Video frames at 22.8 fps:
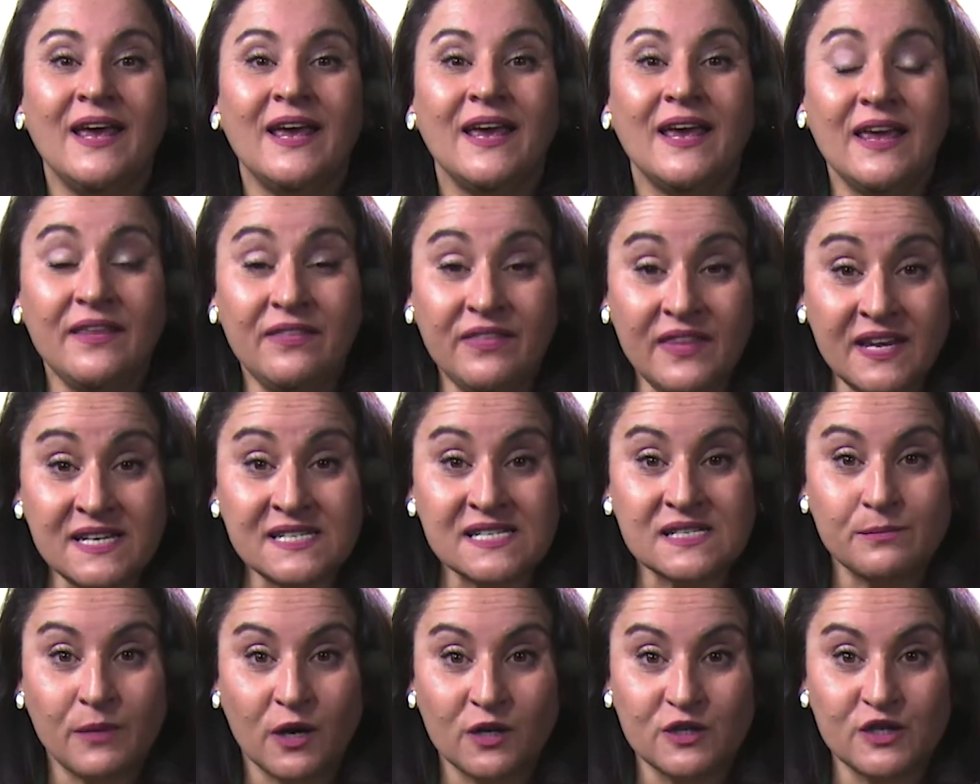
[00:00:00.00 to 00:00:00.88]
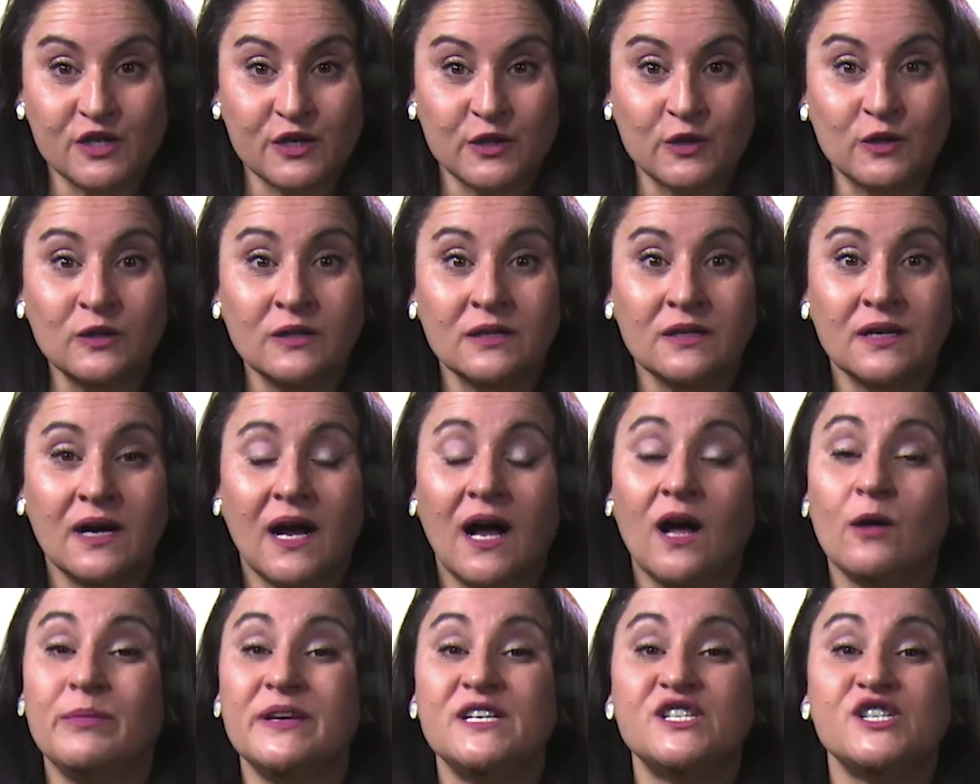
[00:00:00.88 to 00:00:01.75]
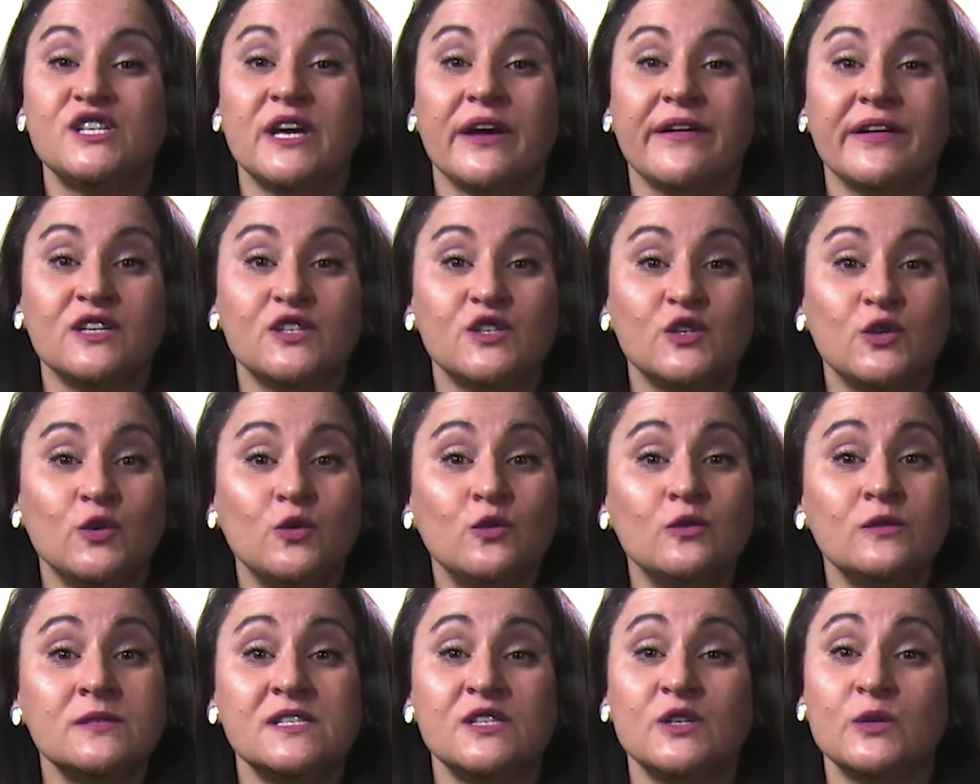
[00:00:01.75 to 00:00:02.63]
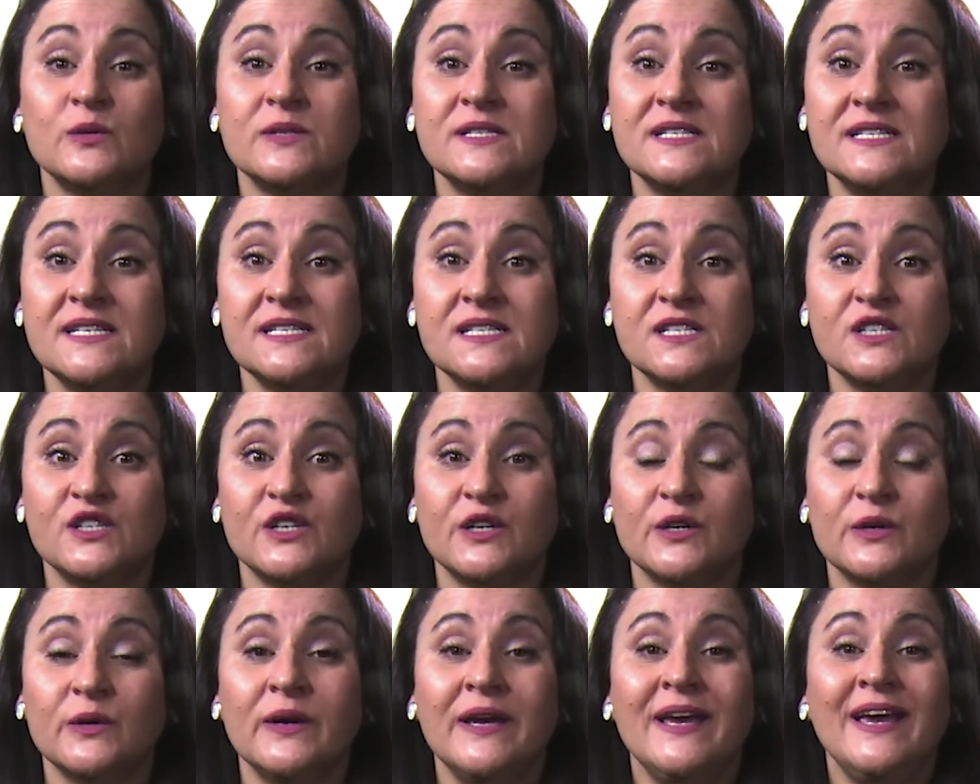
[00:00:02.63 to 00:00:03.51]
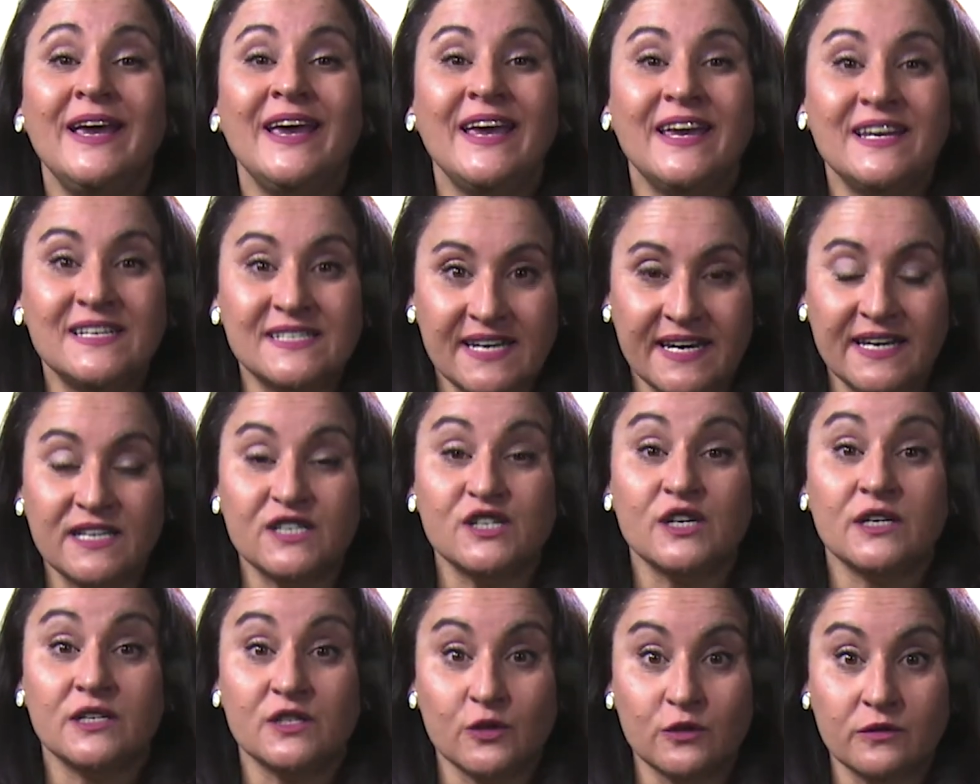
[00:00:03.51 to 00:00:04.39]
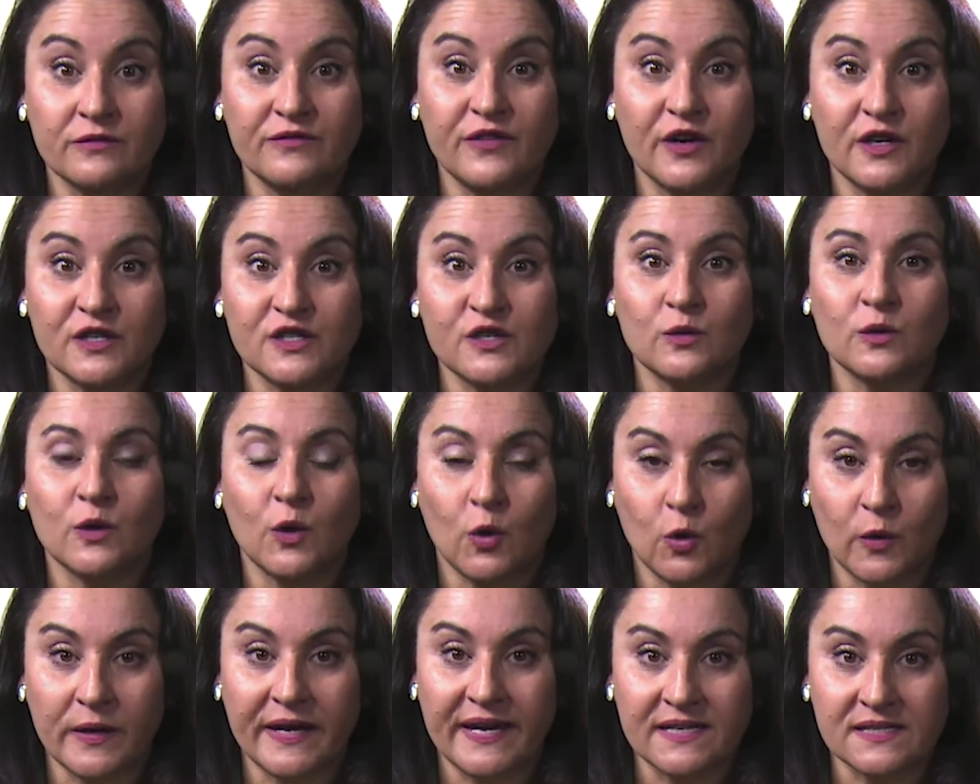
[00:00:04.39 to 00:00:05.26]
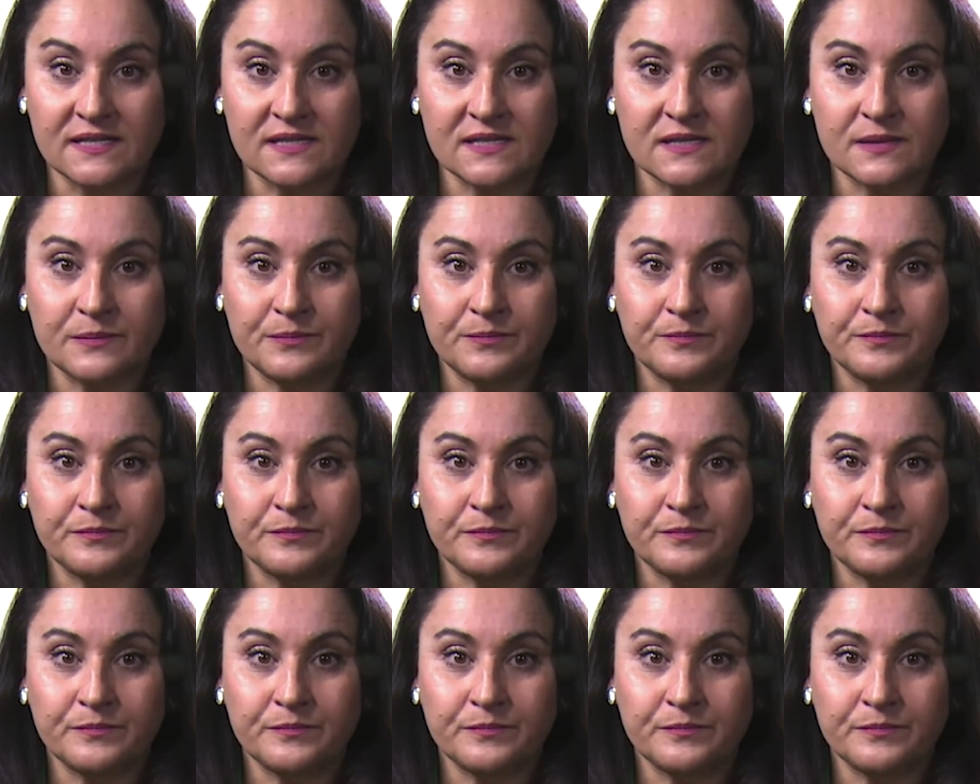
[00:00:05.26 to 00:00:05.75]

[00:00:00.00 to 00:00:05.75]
In this module, I'll be sharing tools to assist you in teaching to a virtual audience.